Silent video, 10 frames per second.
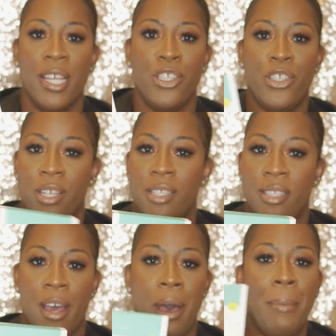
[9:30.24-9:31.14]
It's
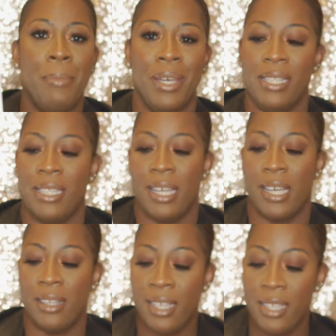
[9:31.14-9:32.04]
just amazing.
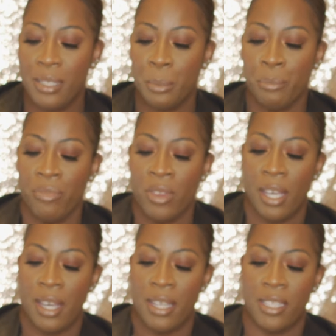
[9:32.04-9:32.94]
And this
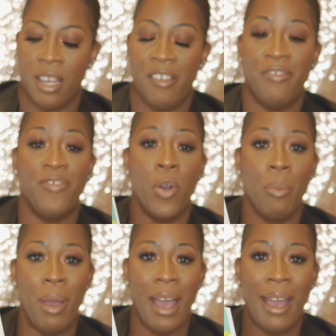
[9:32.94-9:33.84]
is a
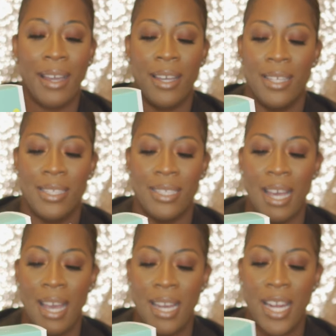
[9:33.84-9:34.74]
4-pack set,